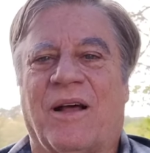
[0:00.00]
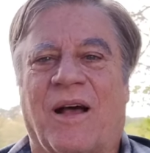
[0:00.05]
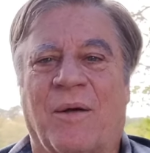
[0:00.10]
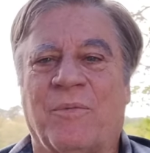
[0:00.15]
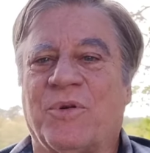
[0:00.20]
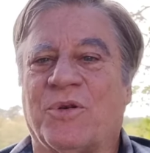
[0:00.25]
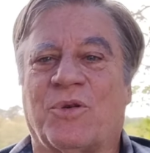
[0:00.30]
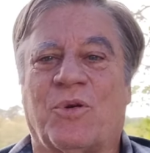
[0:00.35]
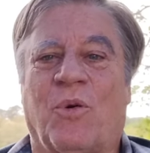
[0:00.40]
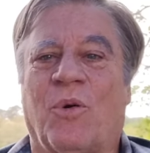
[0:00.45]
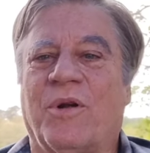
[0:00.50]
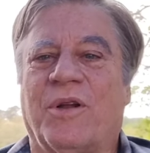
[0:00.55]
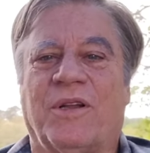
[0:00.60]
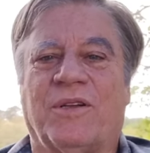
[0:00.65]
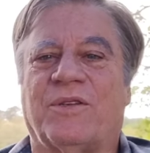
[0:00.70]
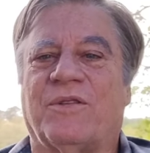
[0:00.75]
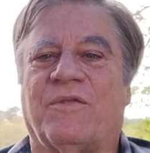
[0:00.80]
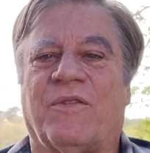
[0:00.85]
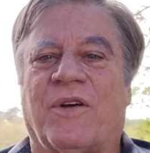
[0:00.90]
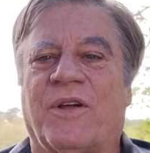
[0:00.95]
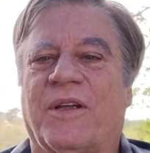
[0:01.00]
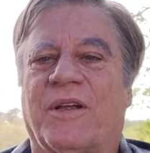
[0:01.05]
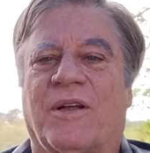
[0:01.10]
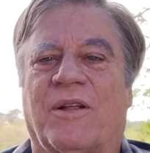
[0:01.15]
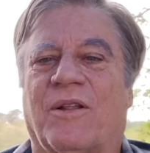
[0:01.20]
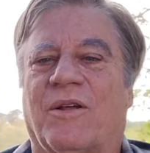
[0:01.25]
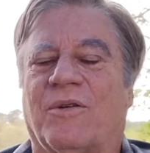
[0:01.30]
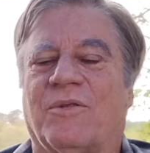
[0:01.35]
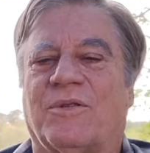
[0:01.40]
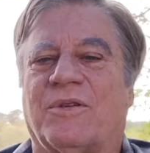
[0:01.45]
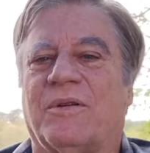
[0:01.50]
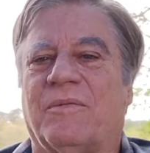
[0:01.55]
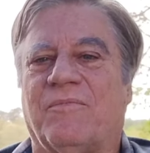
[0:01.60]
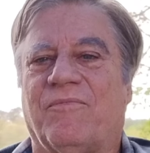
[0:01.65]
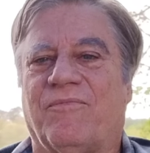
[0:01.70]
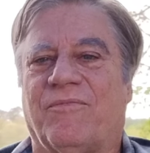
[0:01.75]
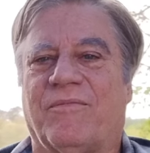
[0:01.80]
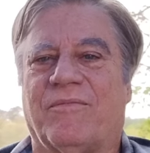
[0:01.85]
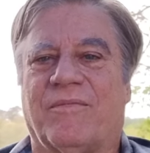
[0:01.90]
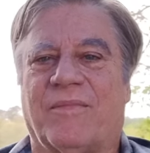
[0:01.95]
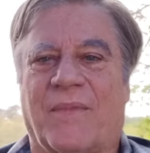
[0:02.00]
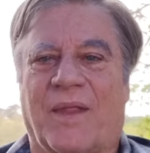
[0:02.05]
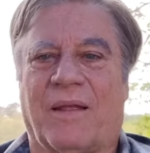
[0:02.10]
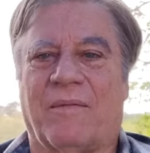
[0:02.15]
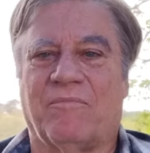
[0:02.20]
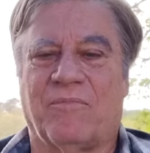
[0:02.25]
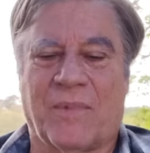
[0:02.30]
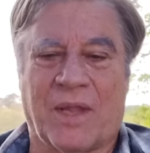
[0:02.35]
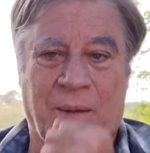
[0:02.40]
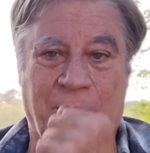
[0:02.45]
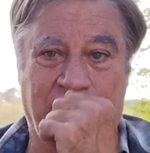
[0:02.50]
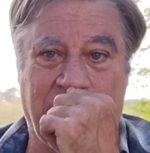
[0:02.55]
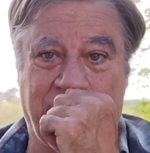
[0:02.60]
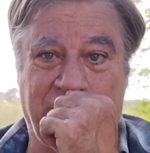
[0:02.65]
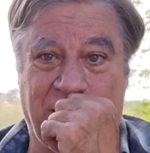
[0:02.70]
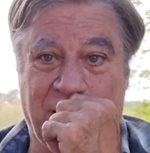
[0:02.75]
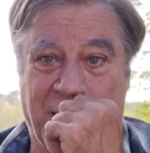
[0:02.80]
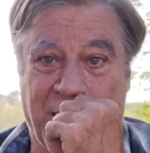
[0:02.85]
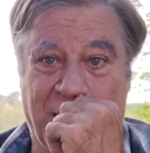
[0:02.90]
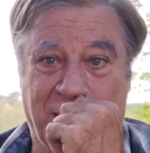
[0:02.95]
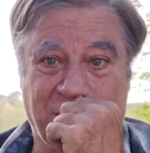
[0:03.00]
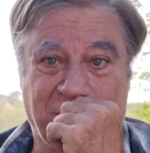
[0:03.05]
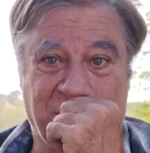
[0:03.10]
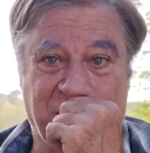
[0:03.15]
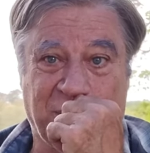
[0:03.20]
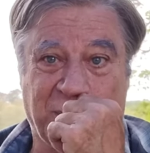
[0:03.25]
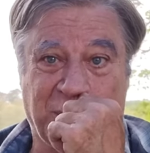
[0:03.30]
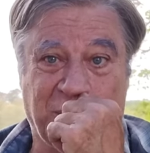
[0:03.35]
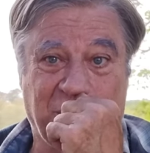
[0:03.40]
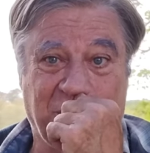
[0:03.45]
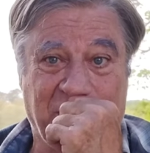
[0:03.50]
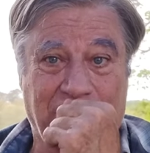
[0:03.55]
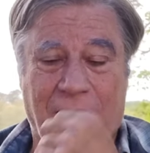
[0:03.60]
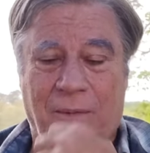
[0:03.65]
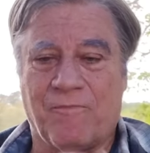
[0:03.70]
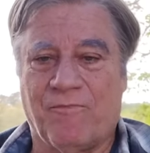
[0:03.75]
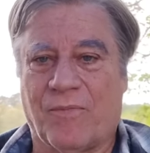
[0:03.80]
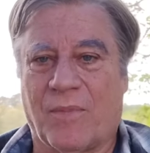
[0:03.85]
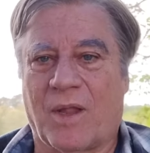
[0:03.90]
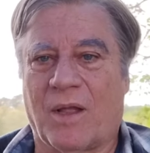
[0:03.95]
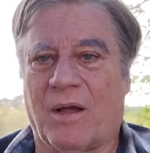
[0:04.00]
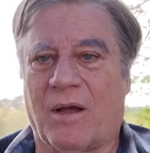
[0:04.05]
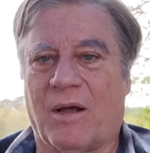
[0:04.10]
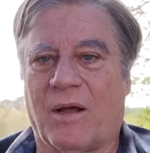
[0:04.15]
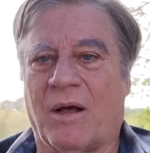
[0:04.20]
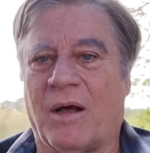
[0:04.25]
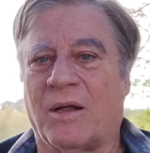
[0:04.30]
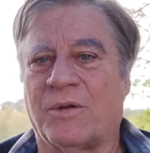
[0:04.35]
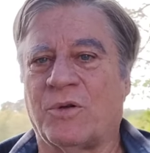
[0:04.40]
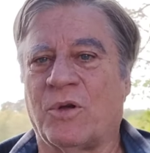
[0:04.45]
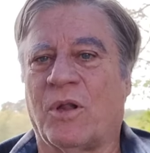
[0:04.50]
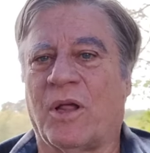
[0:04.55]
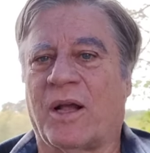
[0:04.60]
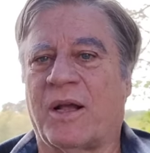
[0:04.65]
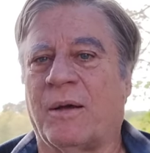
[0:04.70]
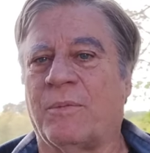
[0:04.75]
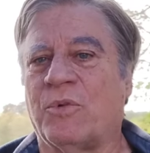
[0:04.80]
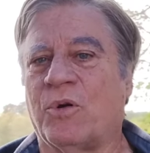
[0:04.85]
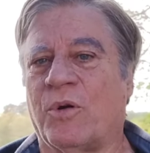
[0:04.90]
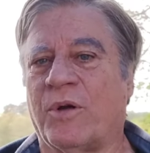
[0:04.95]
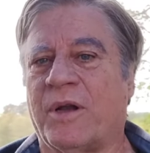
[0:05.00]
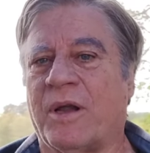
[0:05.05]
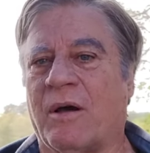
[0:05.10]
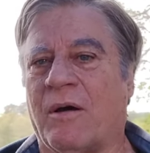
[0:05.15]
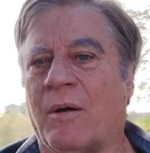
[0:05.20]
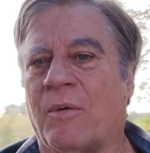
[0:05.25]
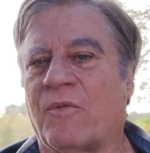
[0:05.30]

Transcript: I'm just going in civilian clothes. It may be hot, so I'll do like I'm doing now.